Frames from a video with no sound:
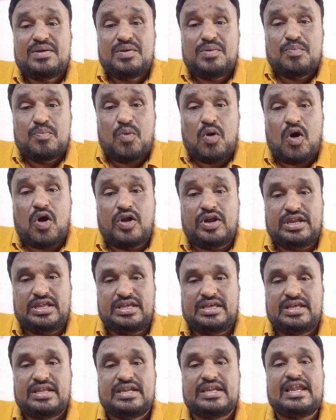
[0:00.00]

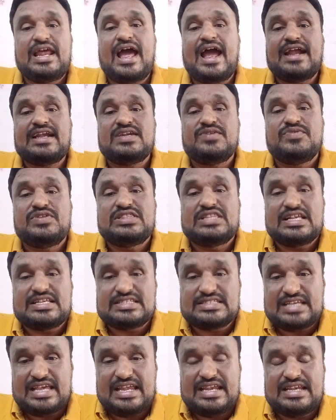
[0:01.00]
body, react with the
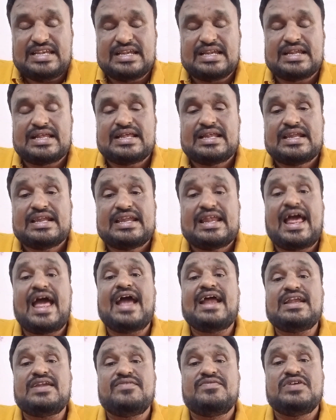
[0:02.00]
skin,
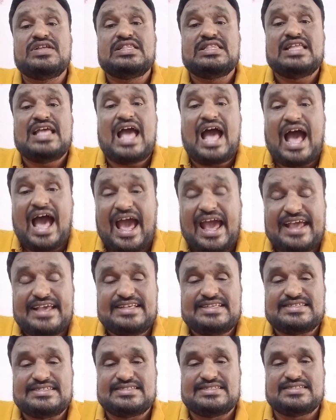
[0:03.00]
react with the
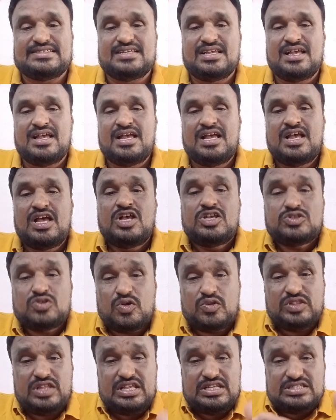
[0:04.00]
eyes.
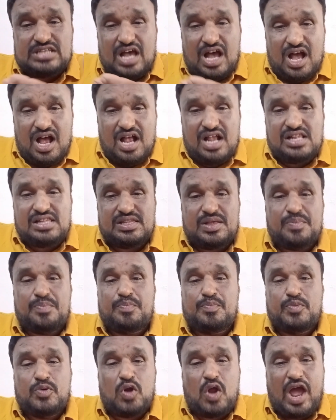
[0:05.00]
So these all the
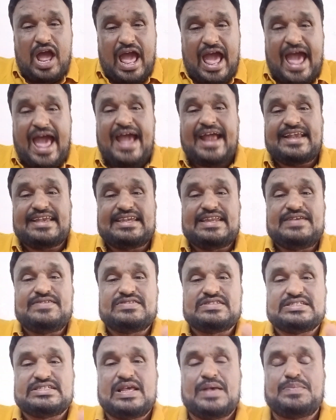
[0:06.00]
proactive
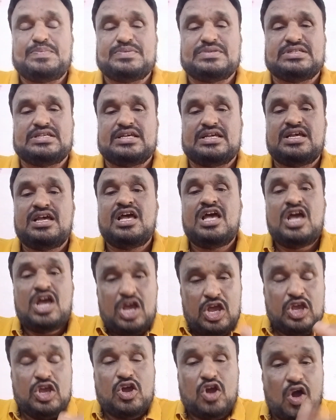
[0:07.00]
steps
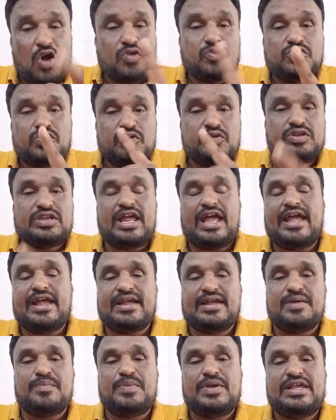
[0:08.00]
you have to
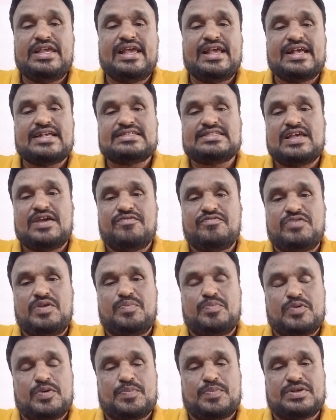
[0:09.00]
take being a safety
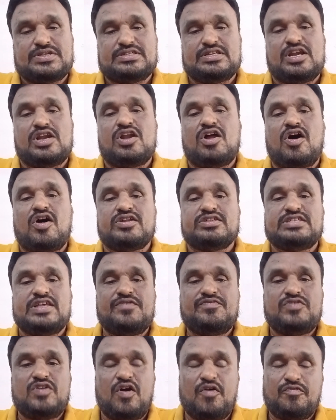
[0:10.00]
professional or
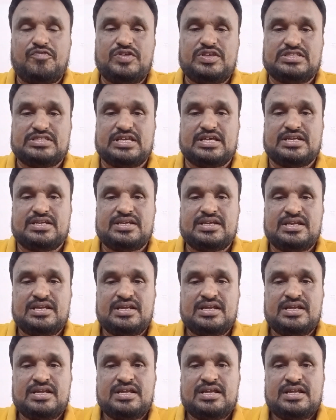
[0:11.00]
safety officer.
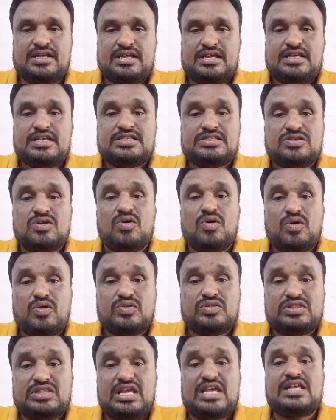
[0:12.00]

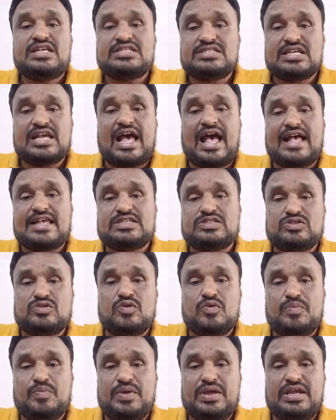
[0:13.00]
So this has
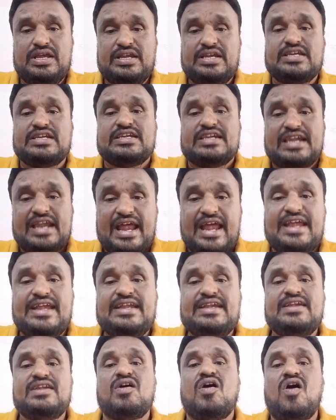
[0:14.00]
to be
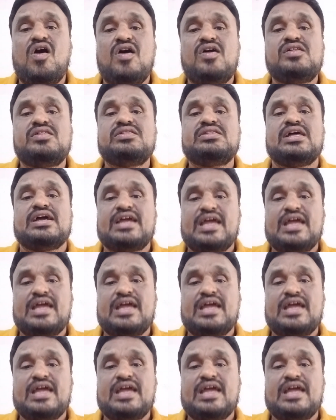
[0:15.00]
trained, all the